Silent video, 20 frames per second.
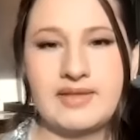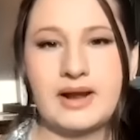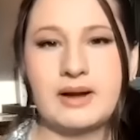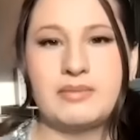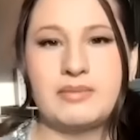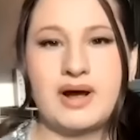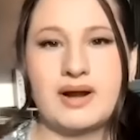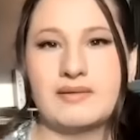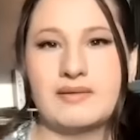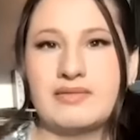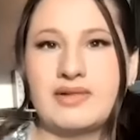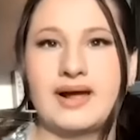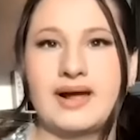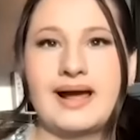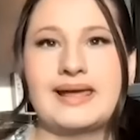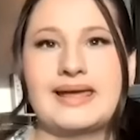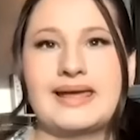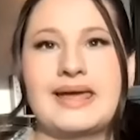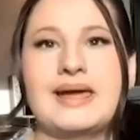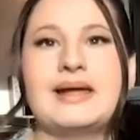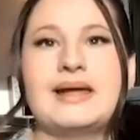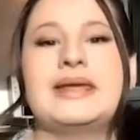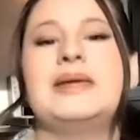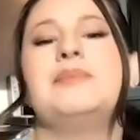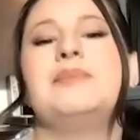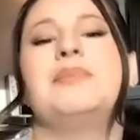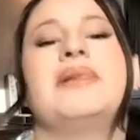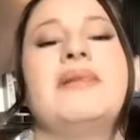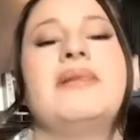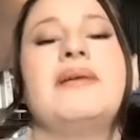that I'm kind of like I can't
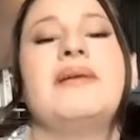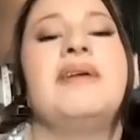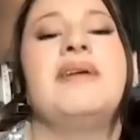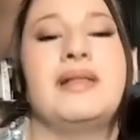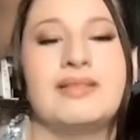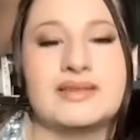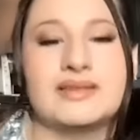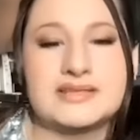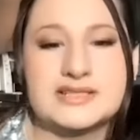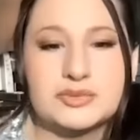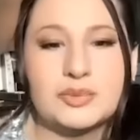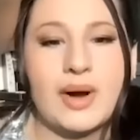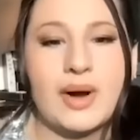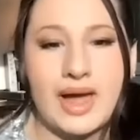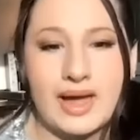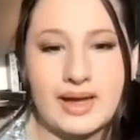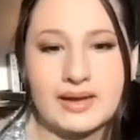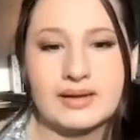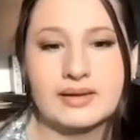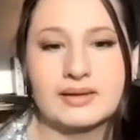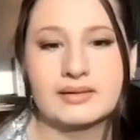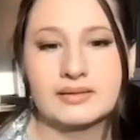keep living this way